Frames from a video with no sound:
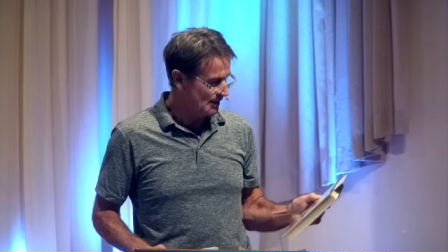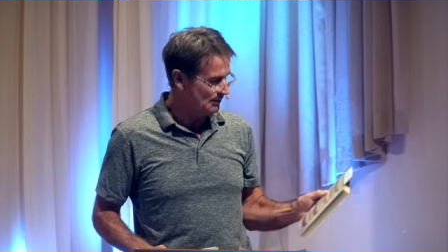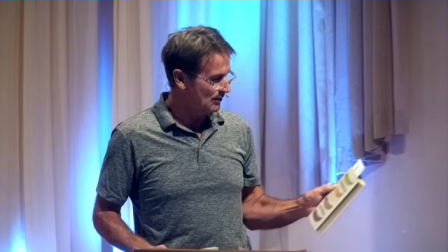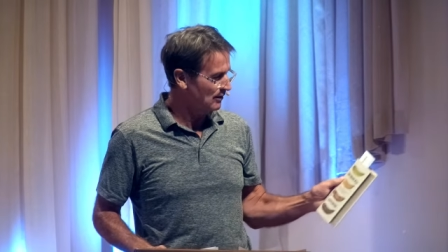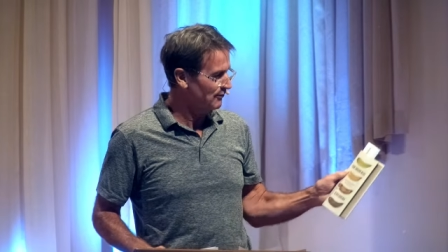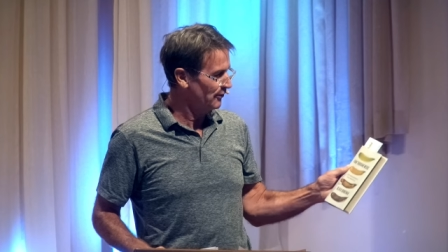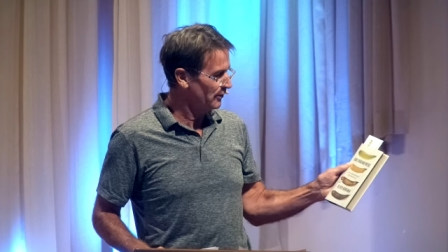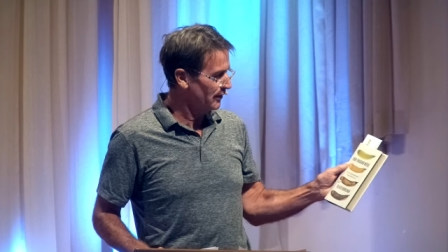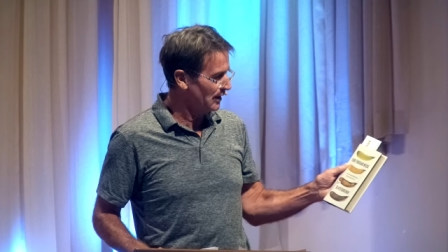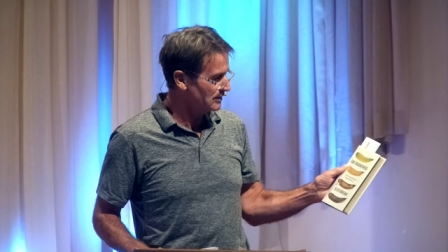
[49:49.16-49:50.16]
Becky Rock.
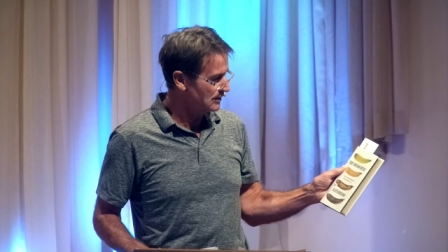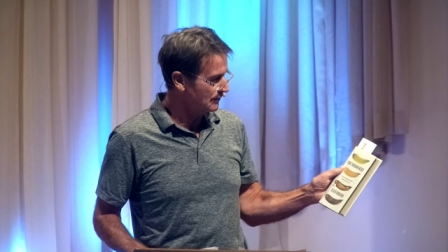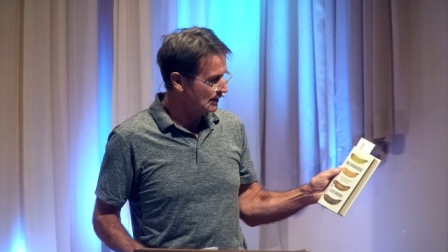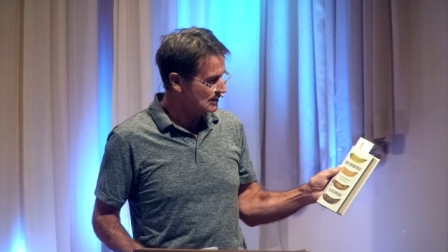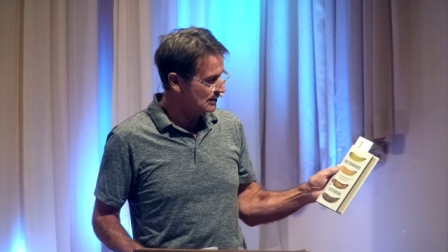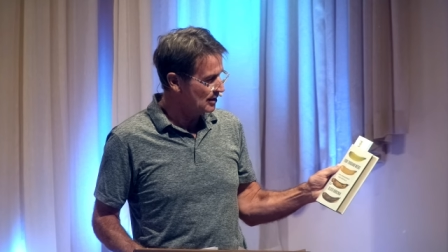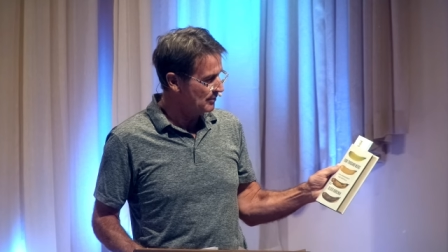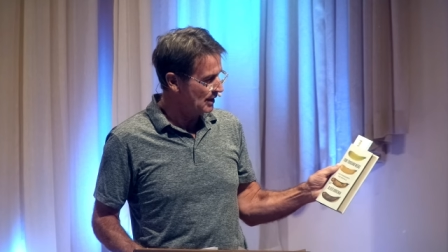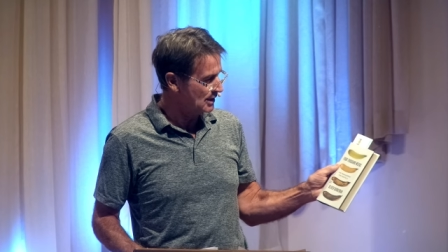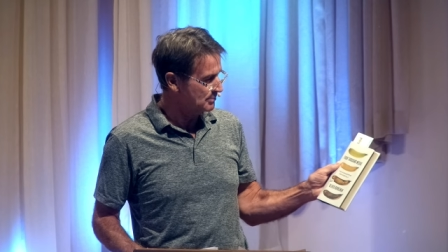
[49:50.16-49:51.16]
4,000 Weeks, Time
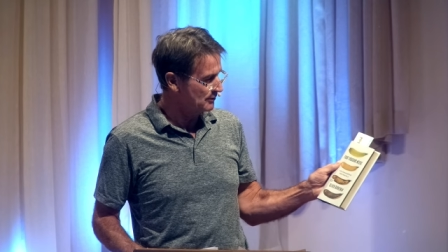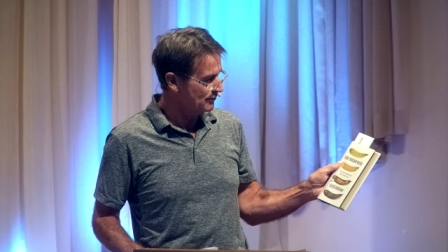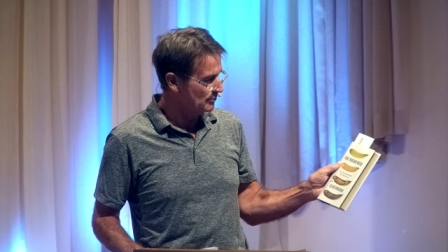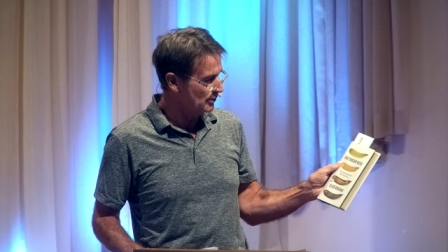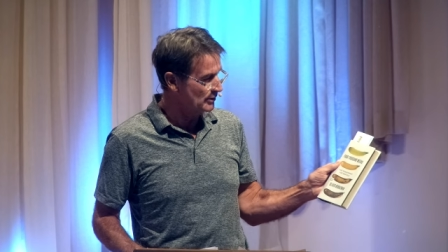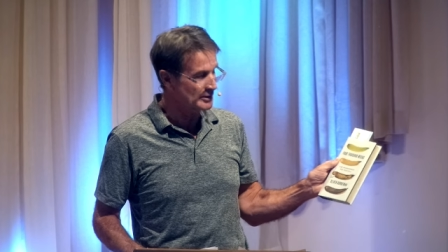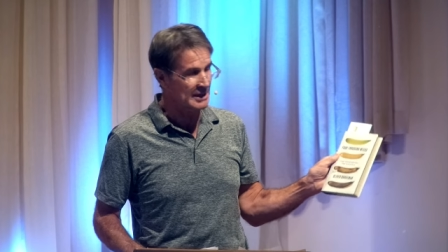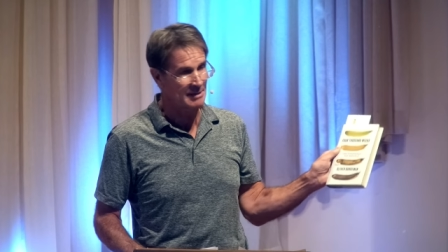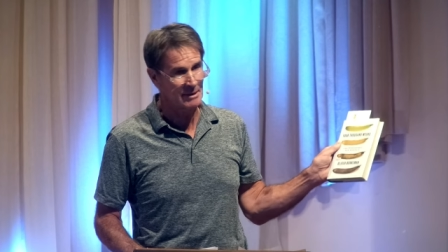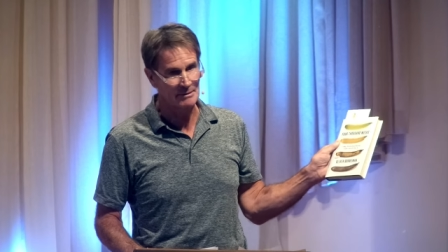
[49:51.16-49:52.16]
Management for Mortals
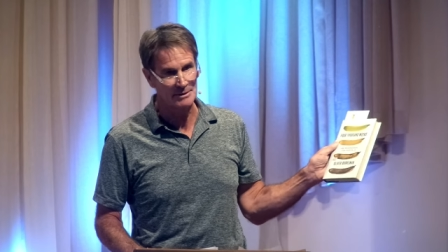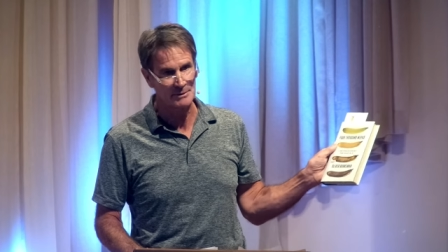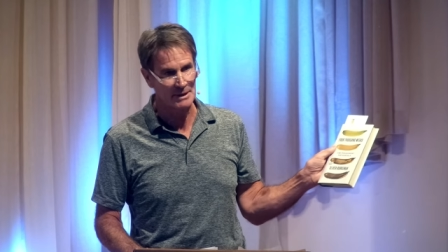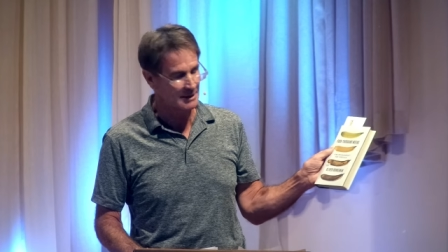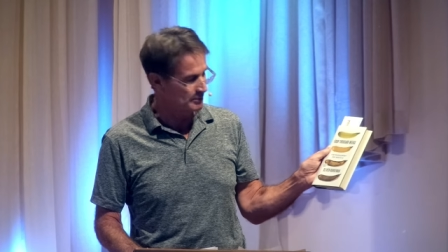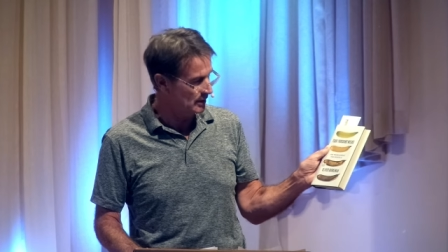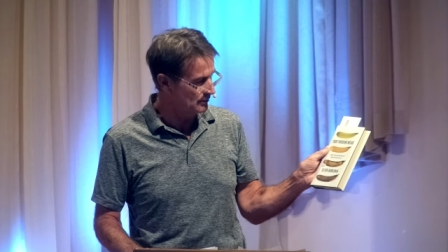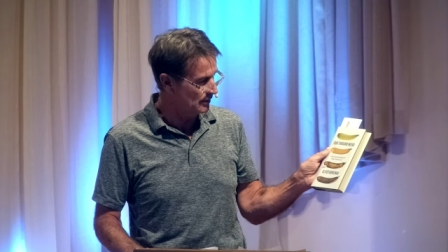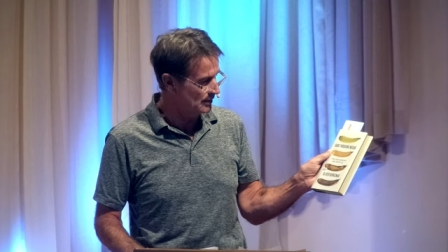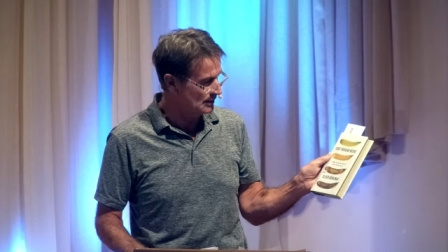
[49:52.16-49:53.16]
came out in
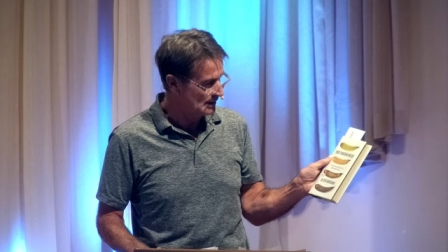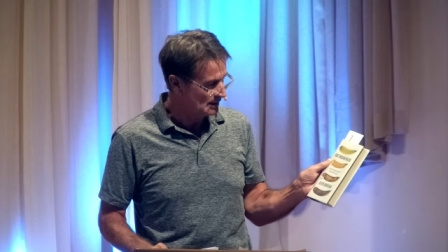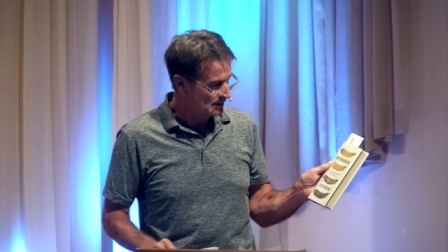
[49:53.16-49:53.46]
2021.